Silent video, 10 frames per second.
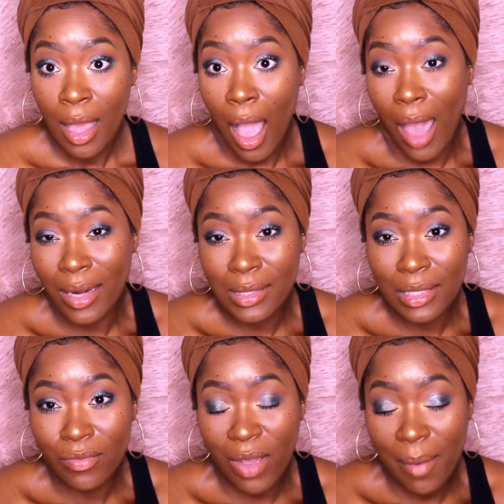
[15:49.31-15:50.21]

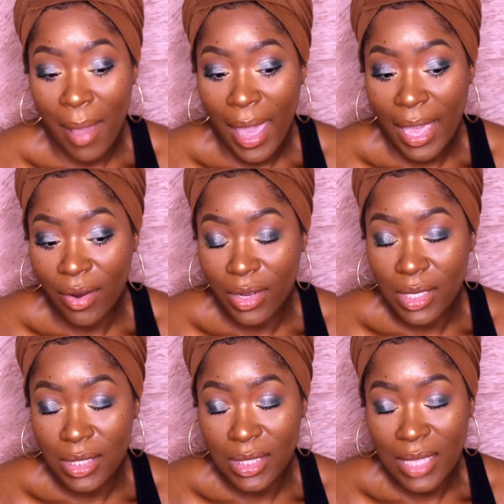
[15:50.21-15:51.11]
honestly, running my
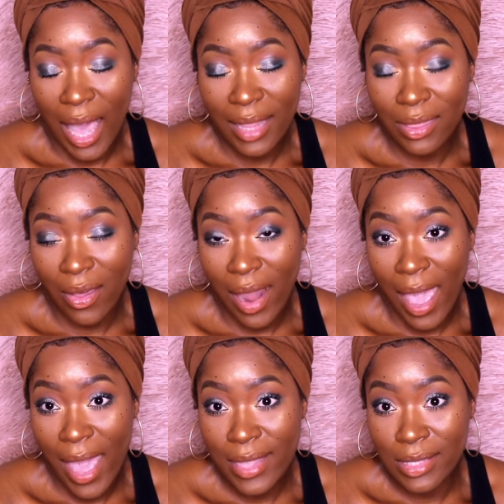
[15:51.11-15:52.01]
errands, I thought
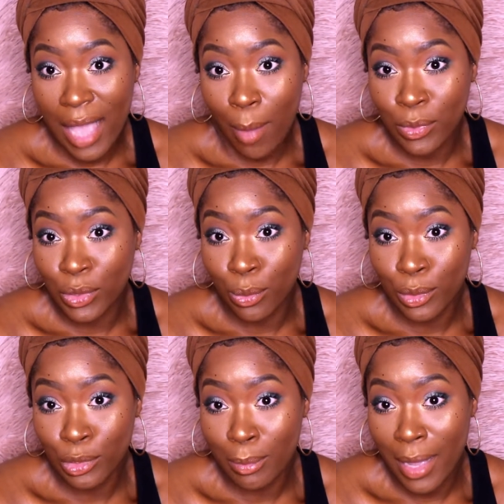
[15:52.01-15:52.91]
I was doing
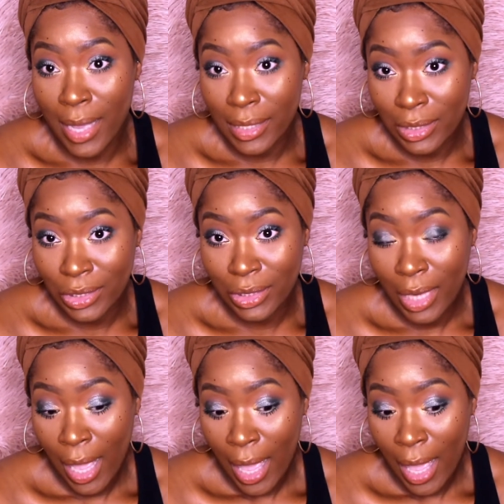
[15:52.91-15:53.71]
too much